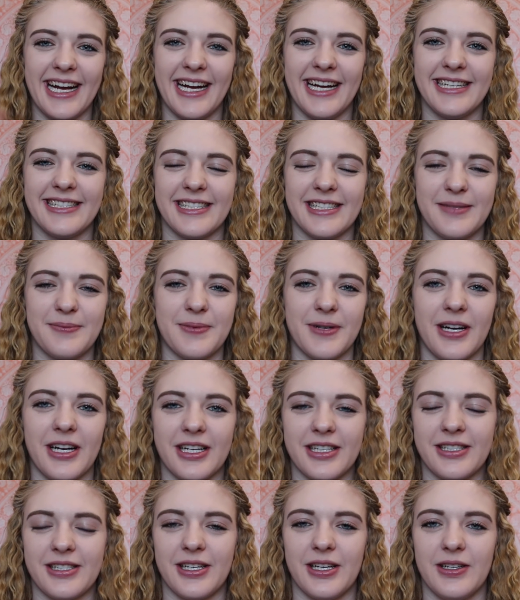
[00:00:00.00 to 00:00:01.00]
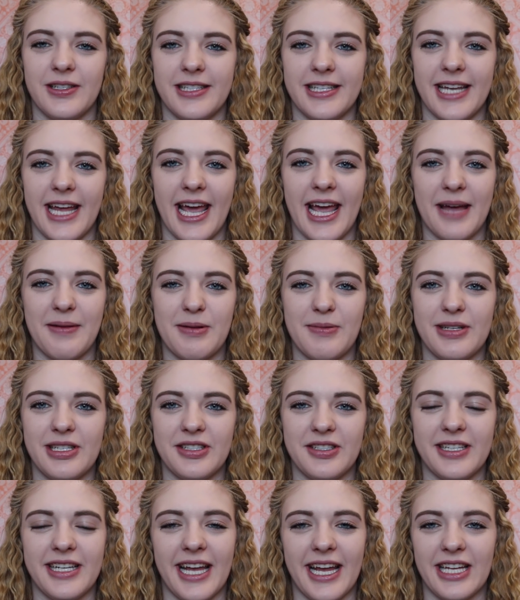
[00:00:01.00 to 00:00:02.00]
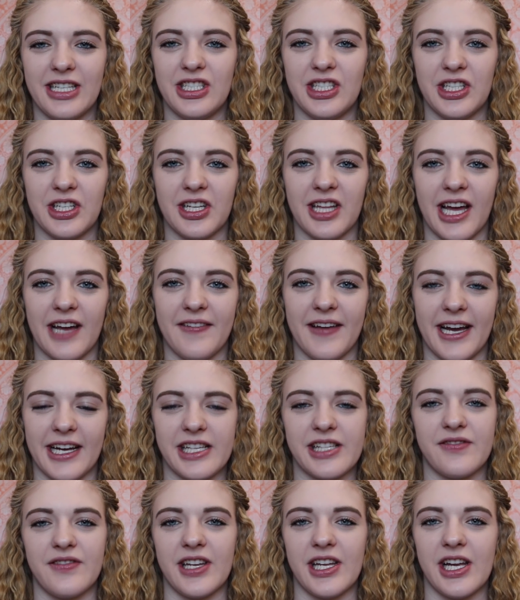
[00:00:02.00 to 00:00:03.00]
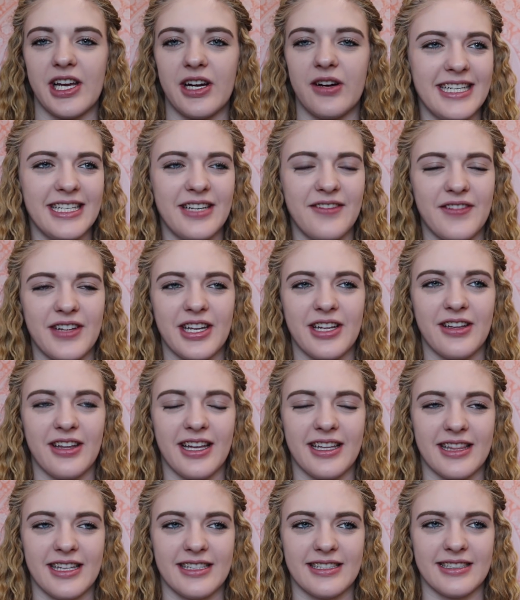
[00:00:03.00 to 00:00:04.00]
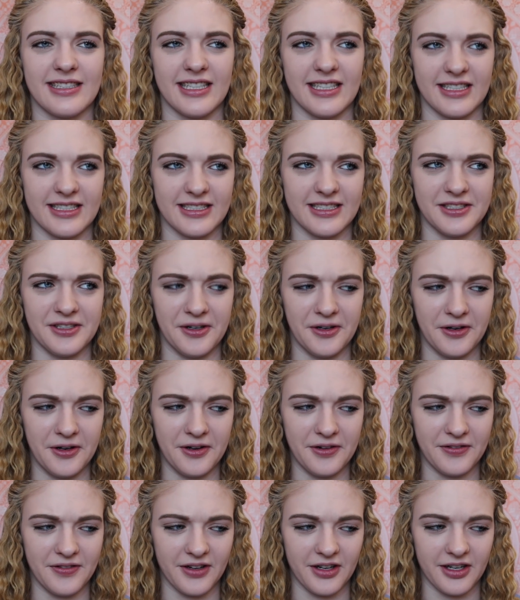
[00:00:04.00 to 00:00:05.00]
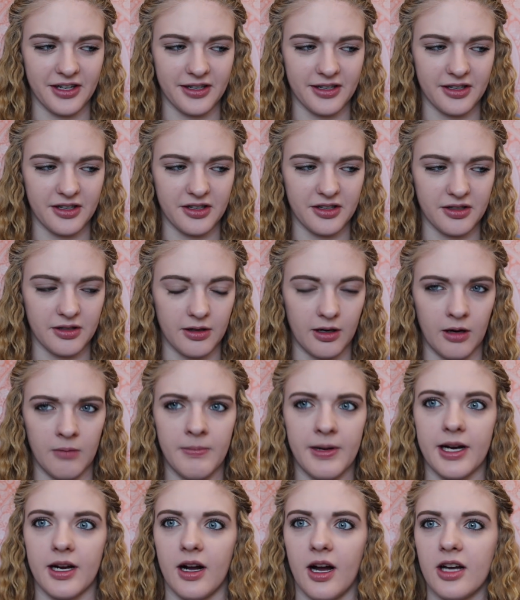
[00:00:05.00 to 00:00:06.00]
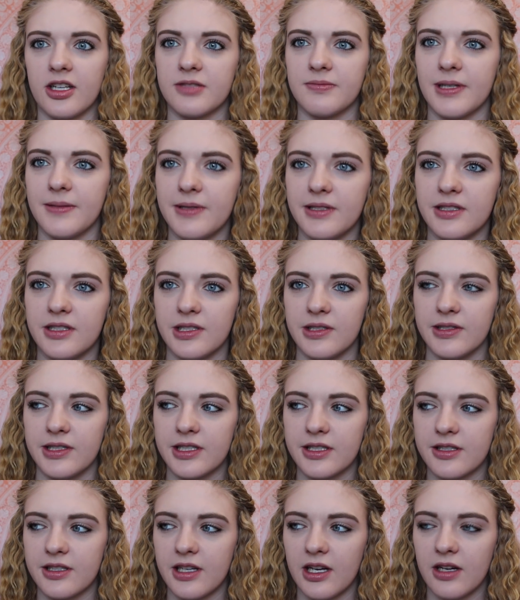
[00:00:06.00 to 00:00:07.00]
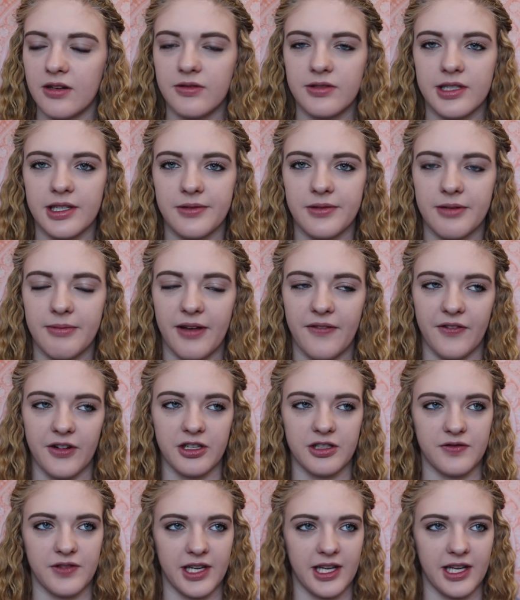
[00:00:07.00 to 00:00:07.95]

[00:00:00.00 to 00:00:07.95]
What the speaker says: guys, it's Brooke. So today I'm going to be doing a cheer life hacks video. I did a video like this like over, oh my gosh, maybe 2 years ago. It was like one of my first